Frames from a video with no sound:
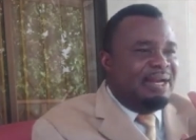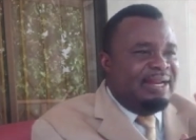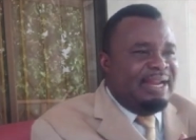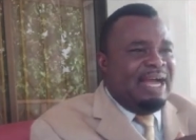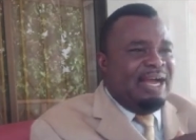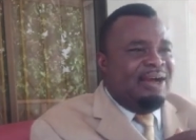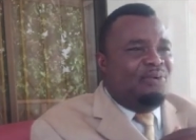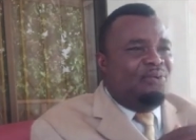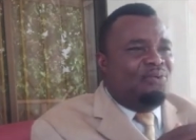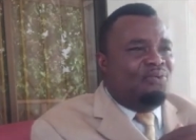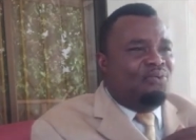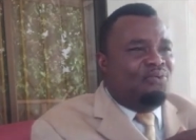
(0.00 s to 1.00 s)
na
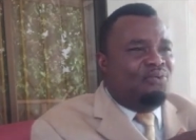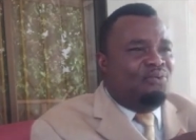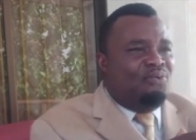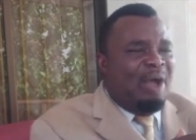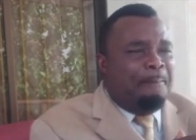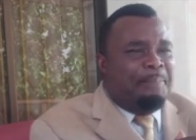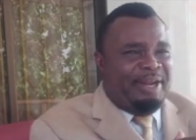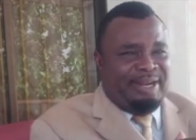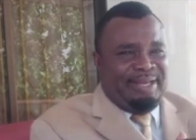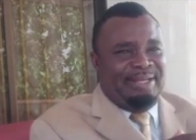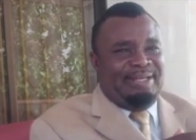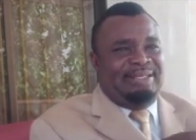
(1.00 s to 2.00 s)
what
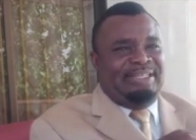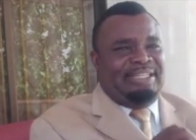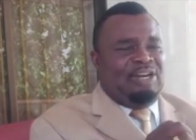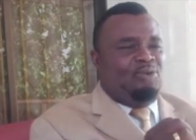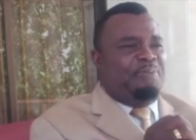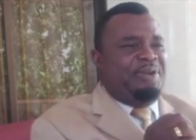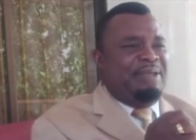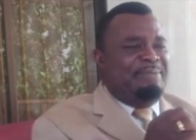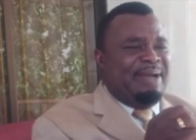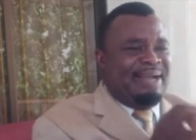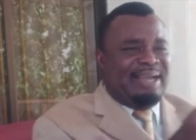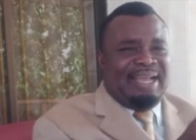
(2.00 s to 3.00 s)
penny she said will be the
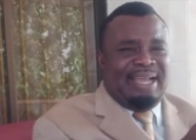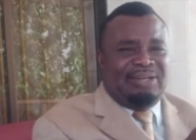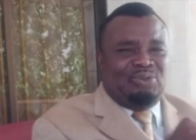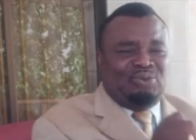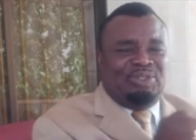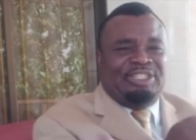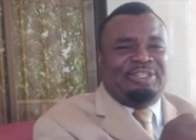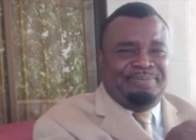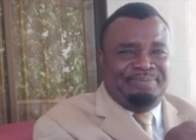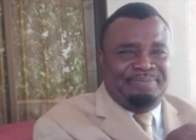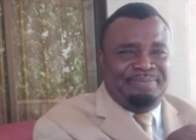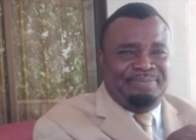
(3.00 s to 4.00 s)
man Kenya to
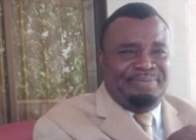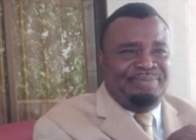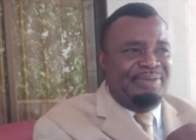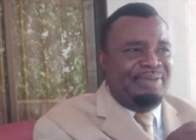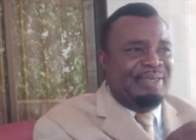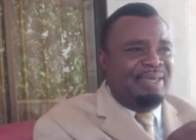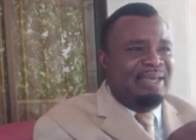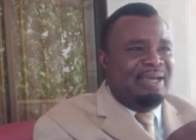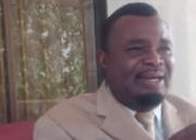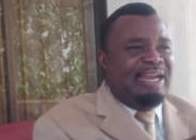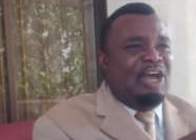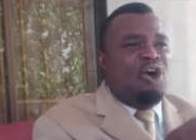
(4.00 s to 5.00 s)
Jim.
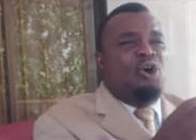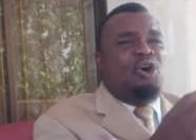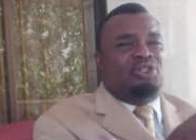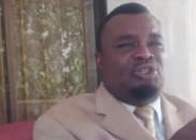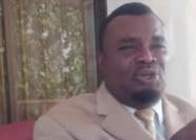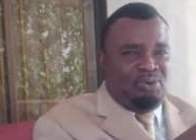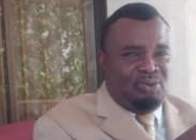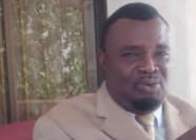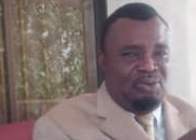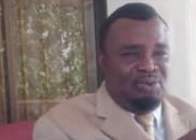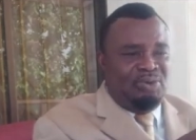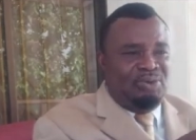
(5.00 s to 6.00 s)
Na all done.
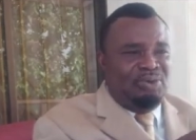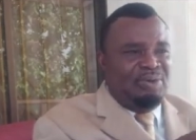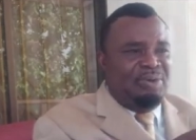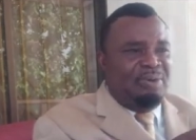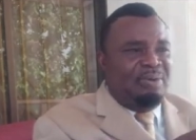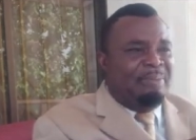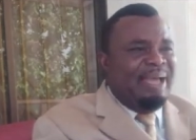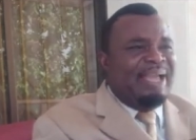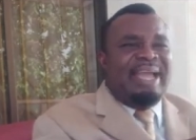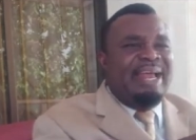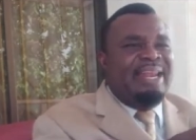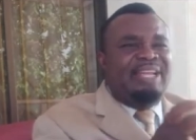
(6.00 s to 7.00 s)
Men
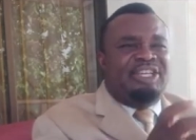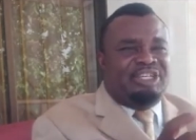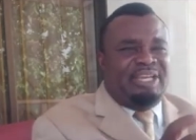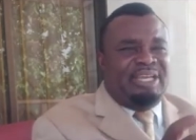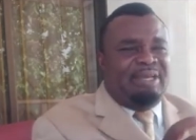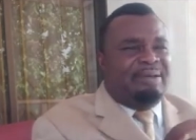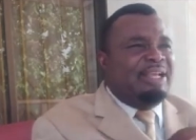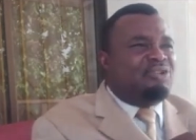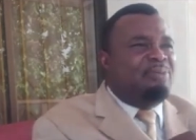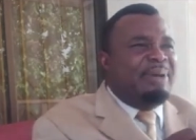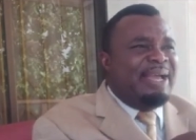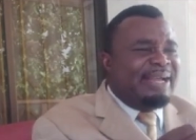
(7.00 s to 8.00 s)
can she and
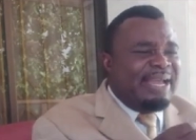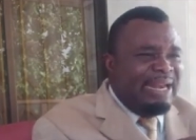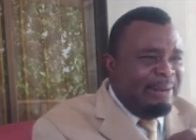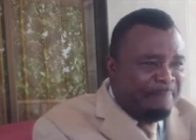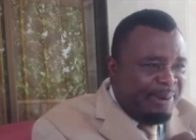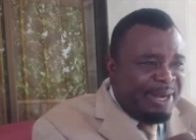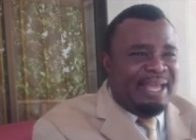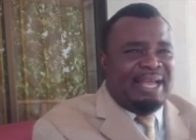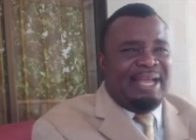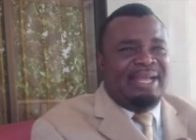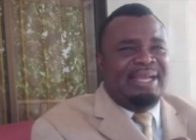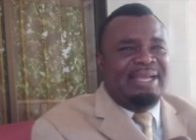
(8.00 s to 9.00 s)
also men can a penny.
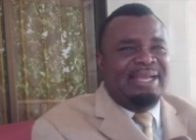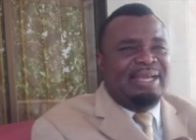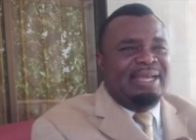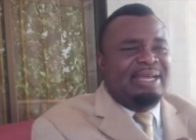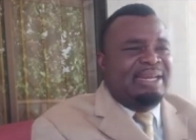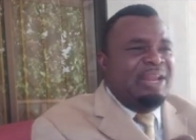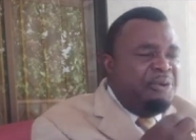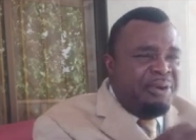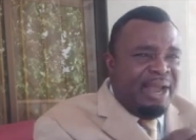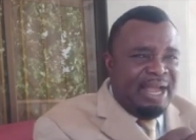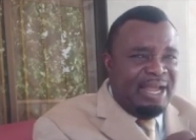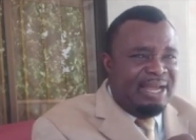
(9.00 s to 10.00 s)

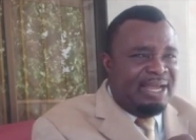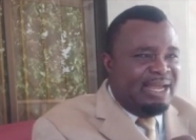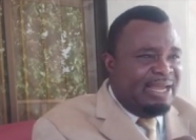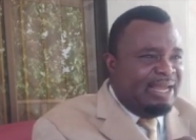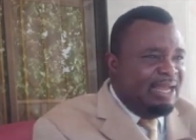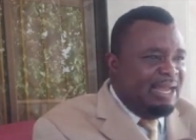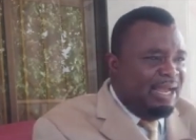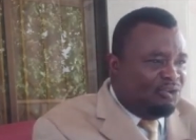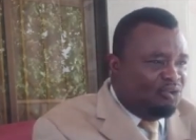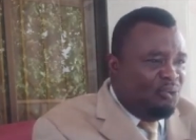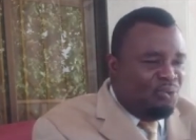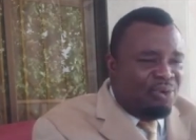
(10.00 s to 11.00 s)
Niya it
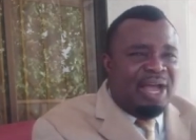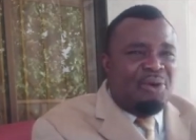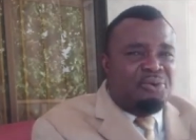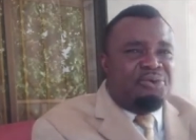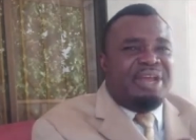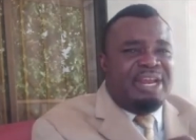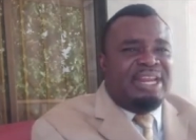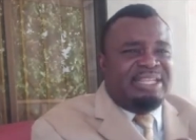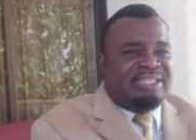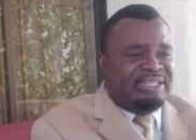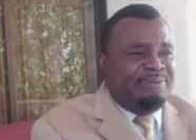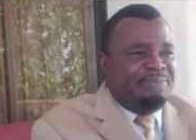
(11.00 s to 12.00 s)
to ra ukwene ni
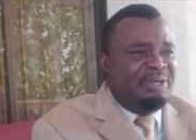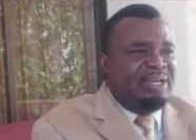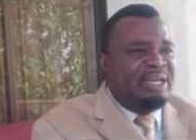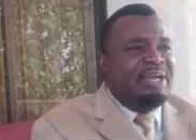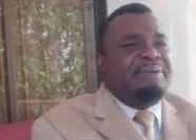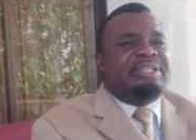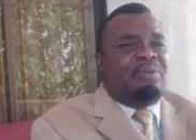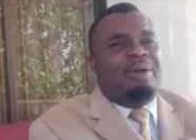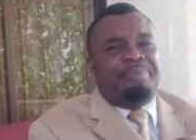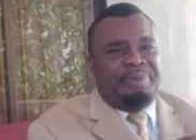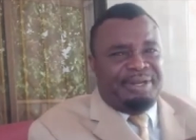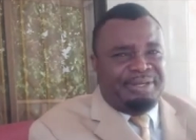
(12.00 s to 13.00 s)
tirim no say
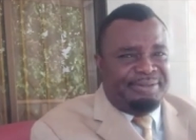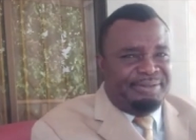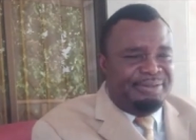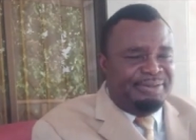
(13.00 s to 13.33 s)
what penny.